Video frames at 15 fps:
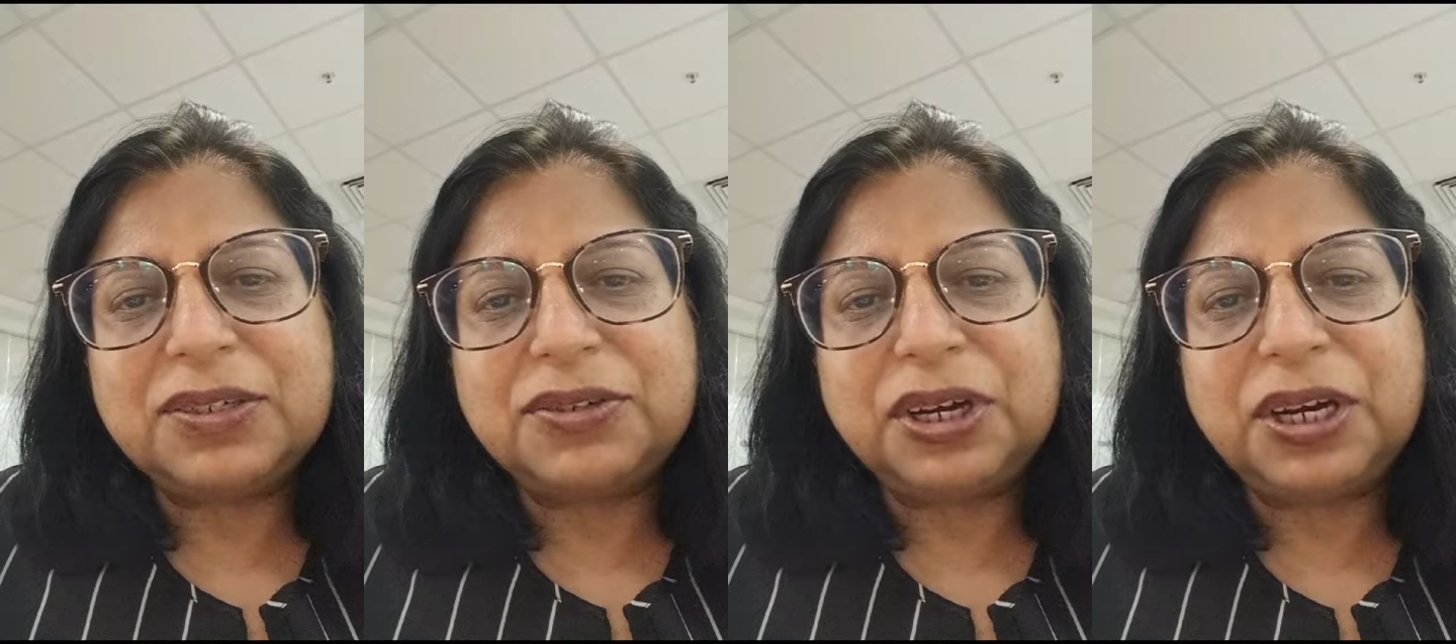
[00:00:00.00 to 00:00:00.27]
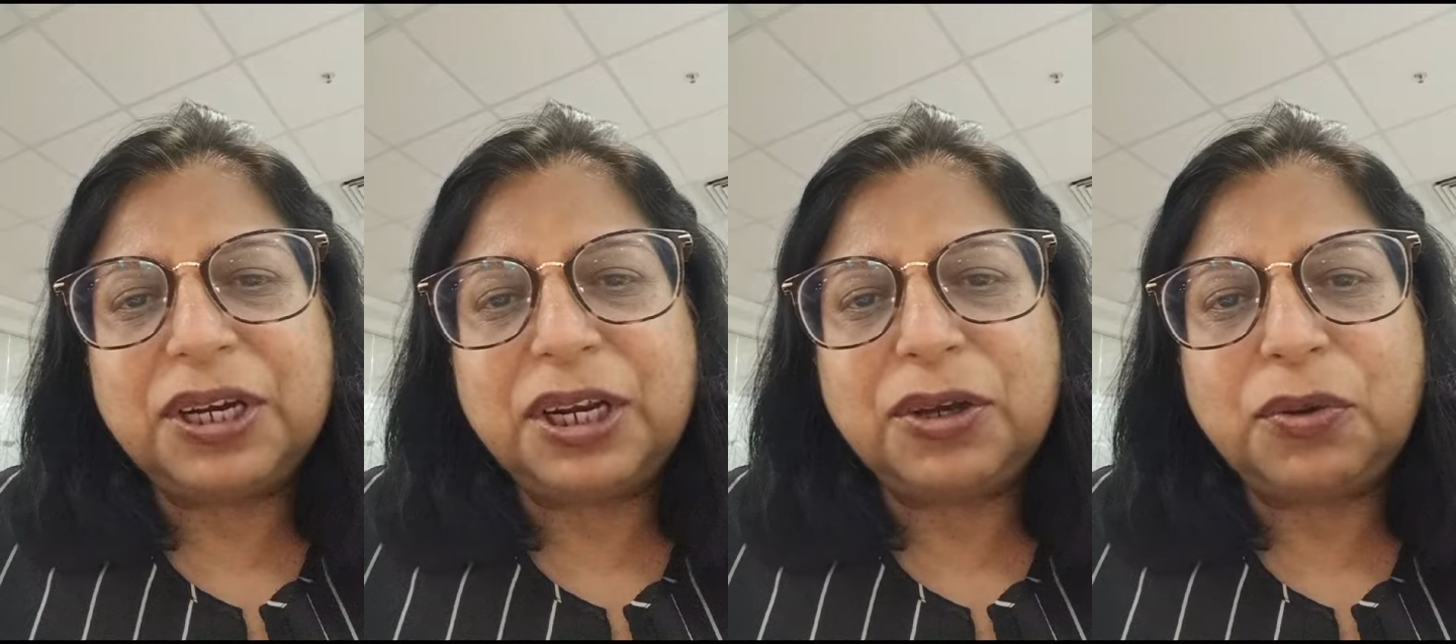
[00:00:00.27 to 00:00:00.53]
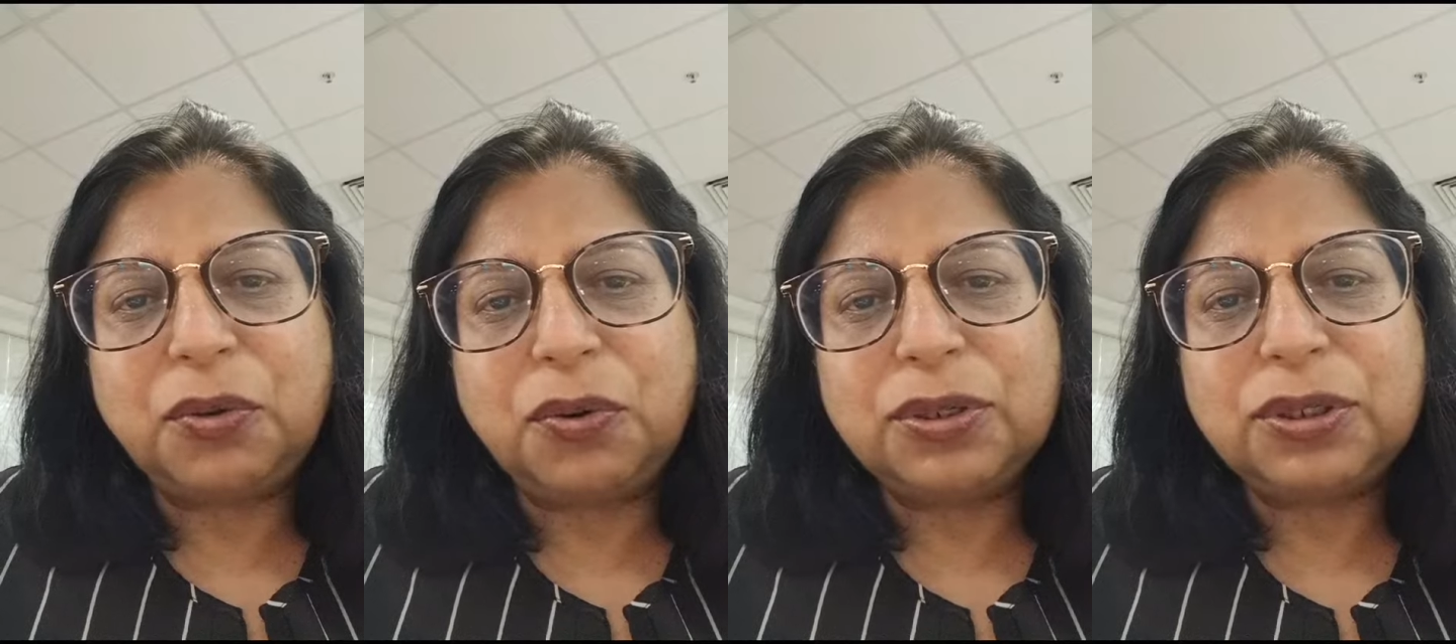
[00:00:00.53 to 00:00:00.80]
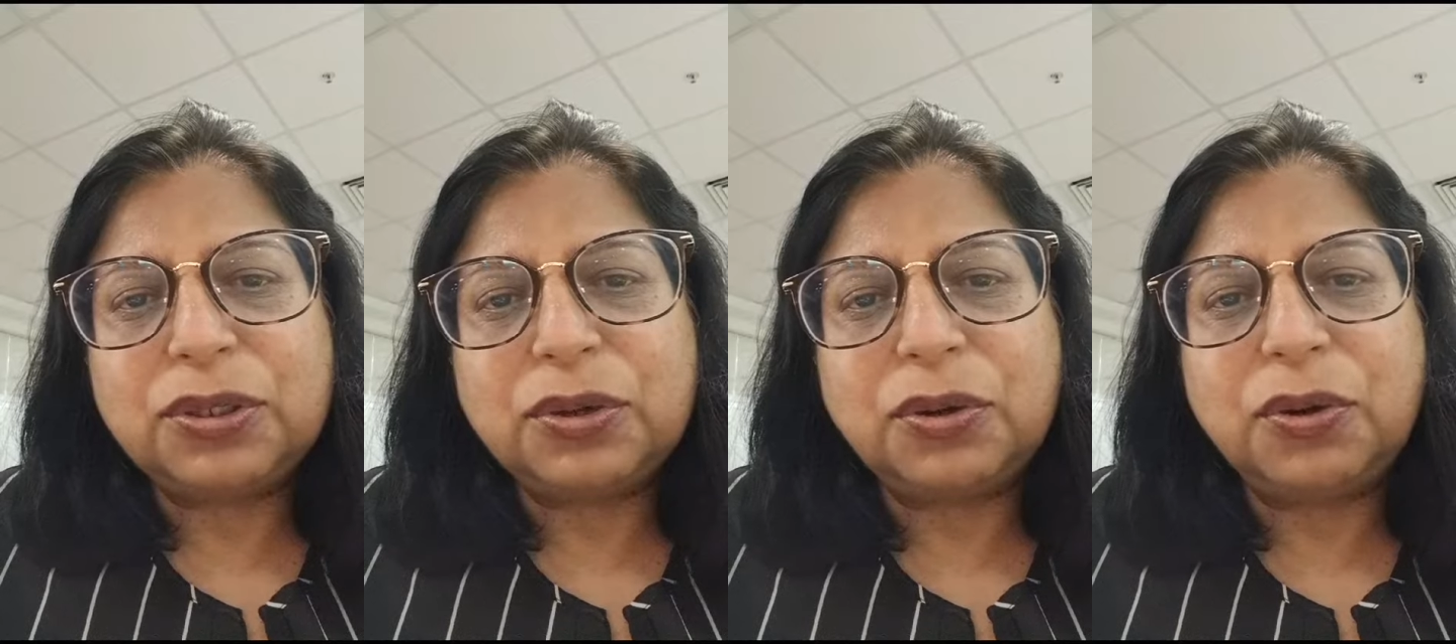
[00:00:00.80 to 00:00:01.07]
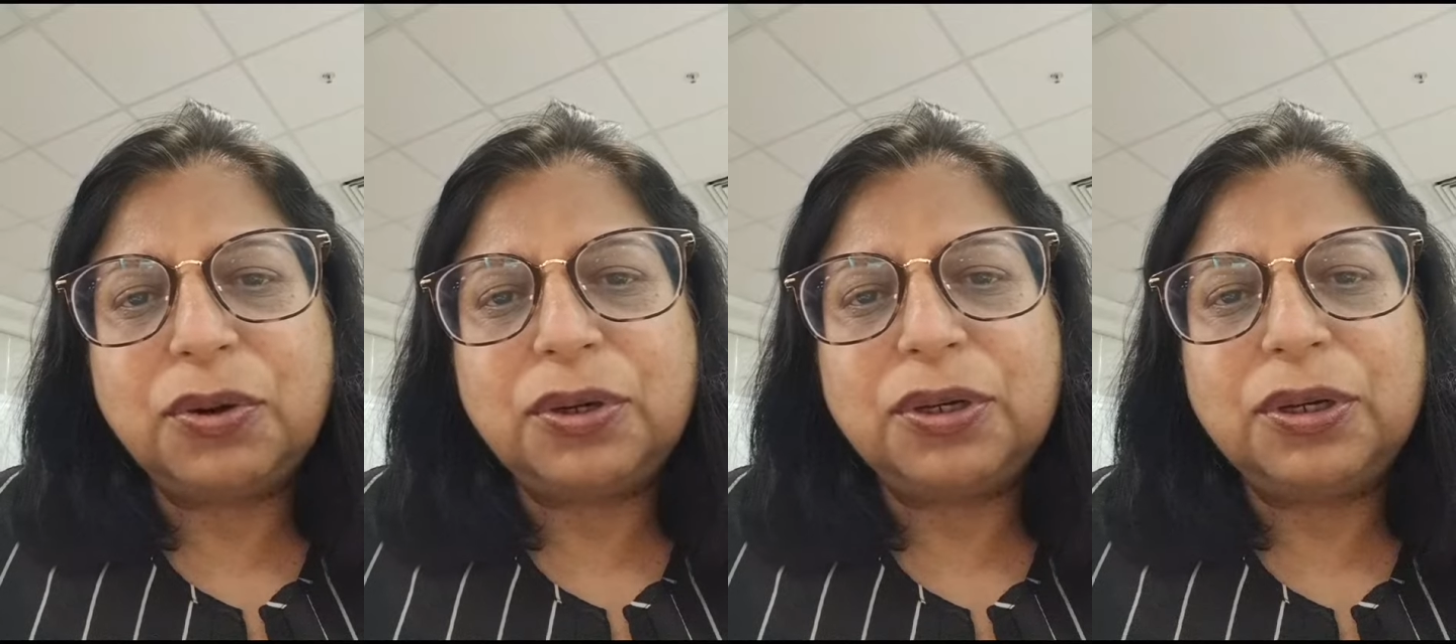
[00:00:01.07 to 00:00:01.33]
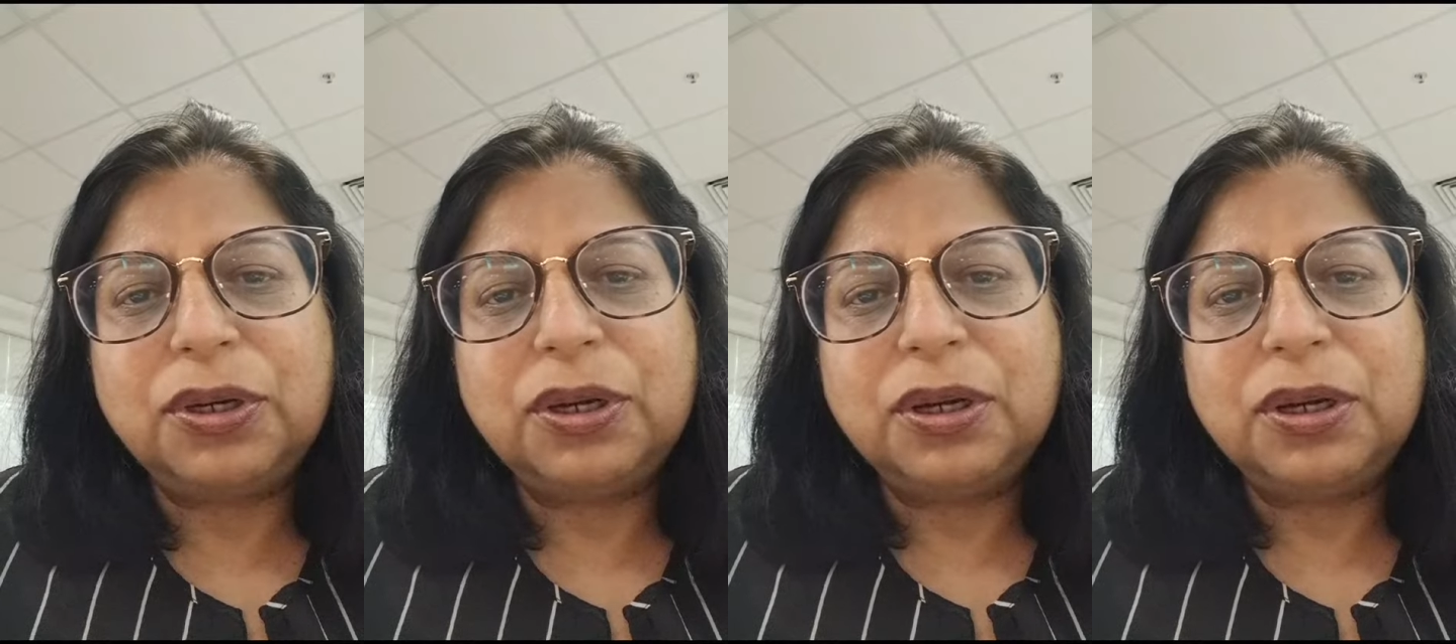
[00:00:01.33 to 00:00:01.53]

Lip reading: training course on